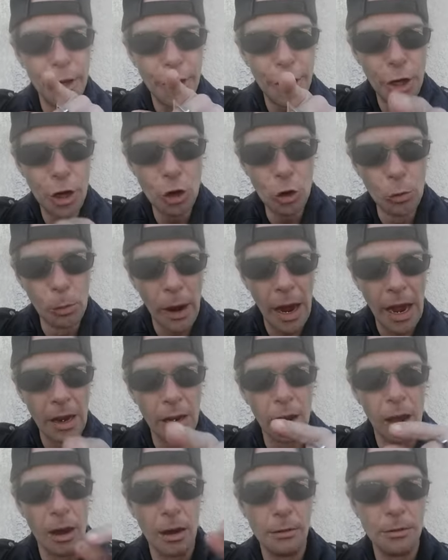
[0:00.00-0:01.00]
You, my
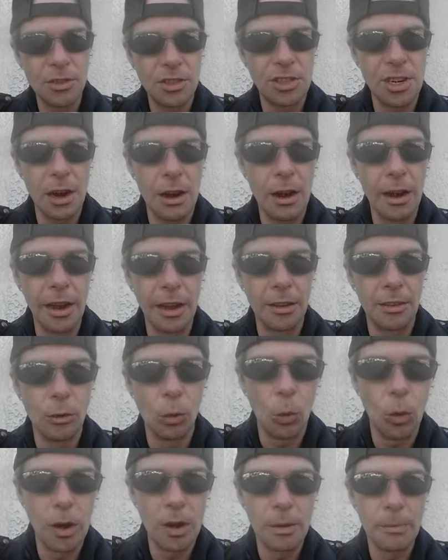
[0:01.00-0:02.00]
love, staring at
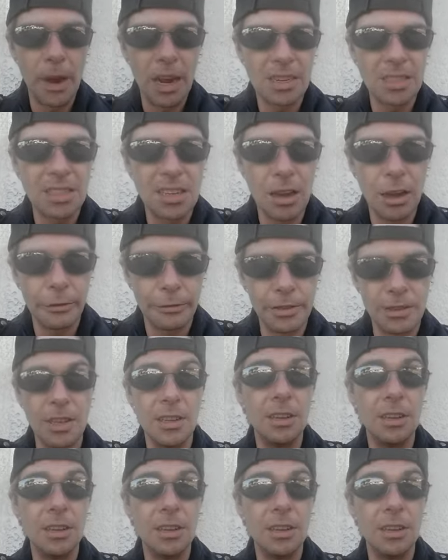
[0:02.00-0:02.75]
the one in myself